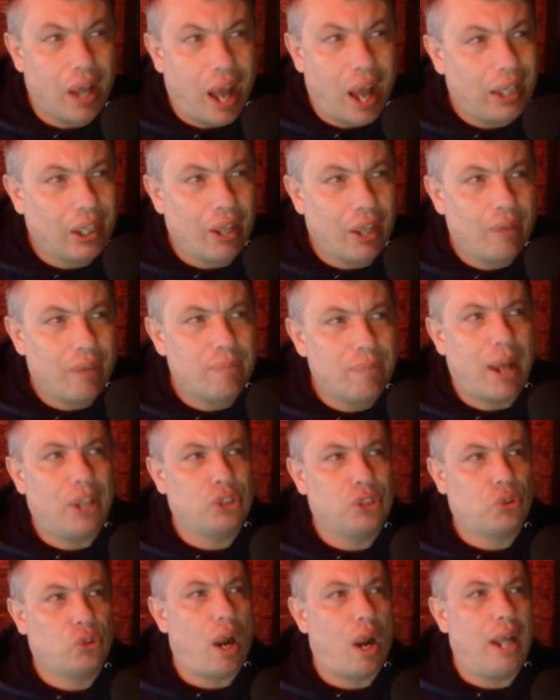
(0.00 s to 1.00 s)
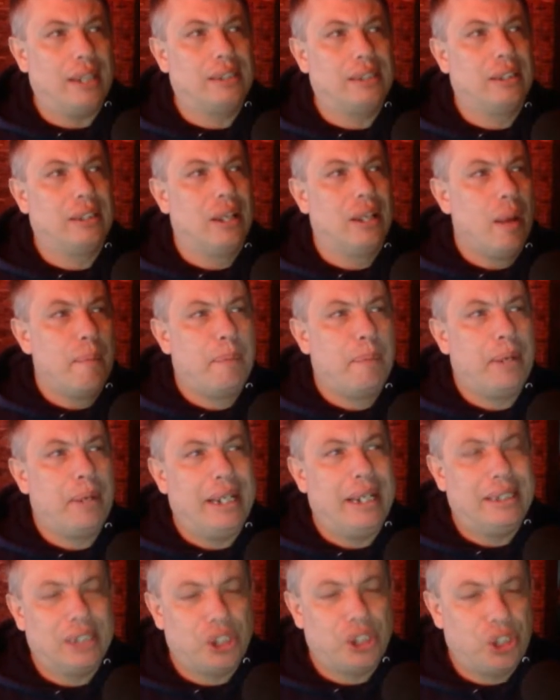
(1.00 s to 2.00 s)
Miles Rice, but
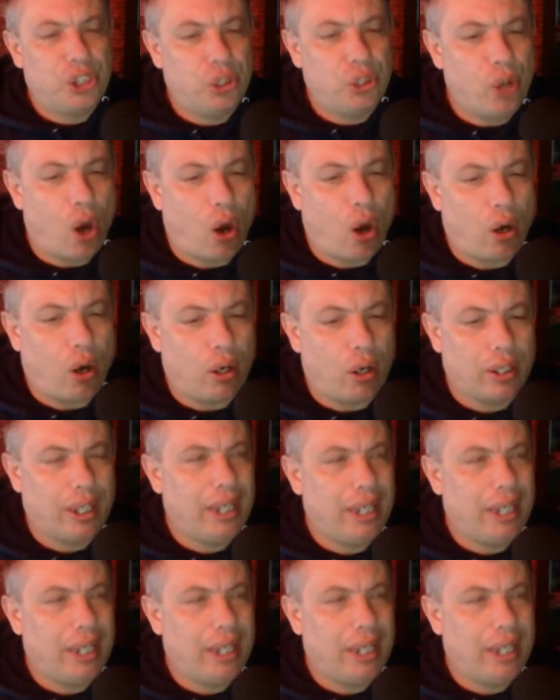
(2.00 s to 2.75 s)
he's a 2-guard.